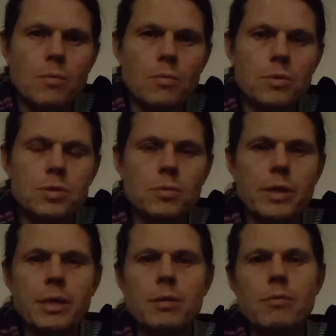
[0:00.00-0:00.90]
what's your
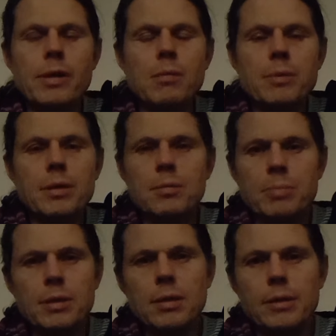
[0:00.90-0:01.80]
inner realm going to
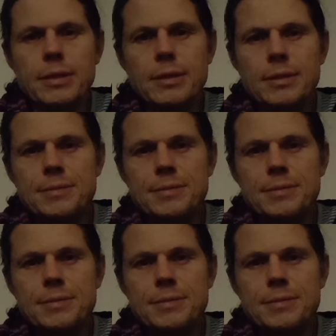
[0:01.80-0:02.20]
be like?